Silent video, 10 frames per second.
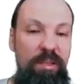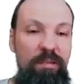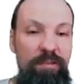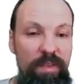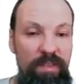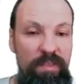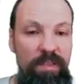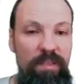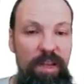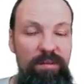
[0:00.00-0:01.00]
If the
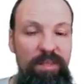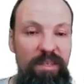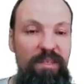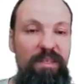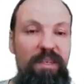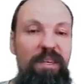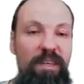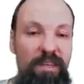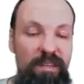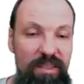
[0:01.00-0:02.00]
time series
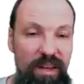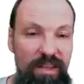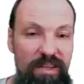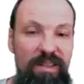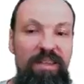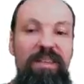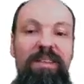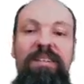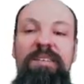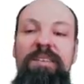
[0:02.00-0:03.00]
inside the